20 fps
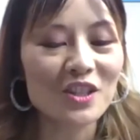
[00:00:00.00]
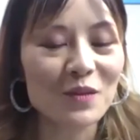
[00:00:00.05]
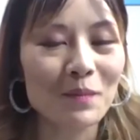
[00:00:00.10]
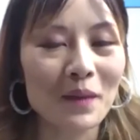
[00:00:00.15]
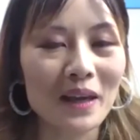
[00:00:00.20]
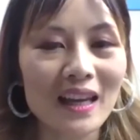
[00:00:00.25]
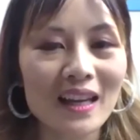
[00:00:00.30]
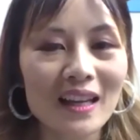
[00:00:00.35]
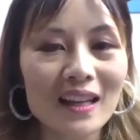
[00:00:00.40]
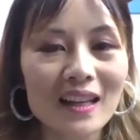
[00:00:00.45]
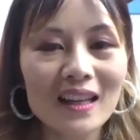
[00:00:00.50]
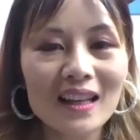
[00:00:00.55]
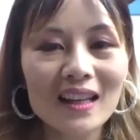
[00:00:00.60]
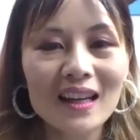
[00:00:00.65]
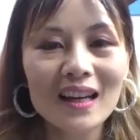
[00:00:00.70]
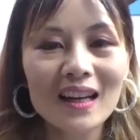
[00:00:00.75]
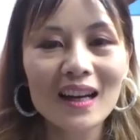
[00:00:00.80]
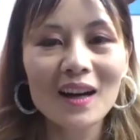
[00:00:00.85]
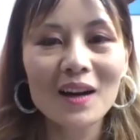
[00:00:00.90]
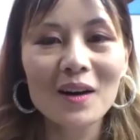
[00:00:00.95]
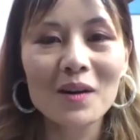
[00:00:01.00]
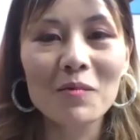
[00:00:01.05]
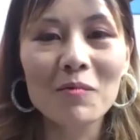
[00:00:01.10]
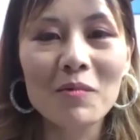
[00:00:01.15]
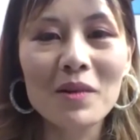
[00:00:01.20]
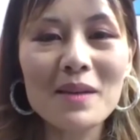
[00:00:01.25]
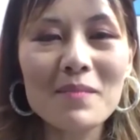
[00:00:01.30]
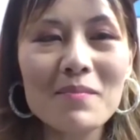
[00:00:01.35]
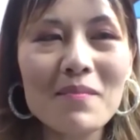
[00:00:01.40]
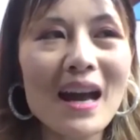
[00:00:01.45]
meet?
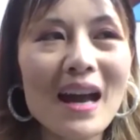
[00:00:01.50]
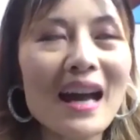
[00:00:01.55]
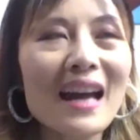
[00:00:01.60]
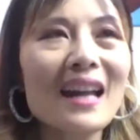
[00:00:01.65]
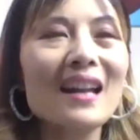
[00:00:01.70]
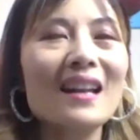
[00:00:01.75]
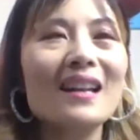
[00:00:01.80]
We met.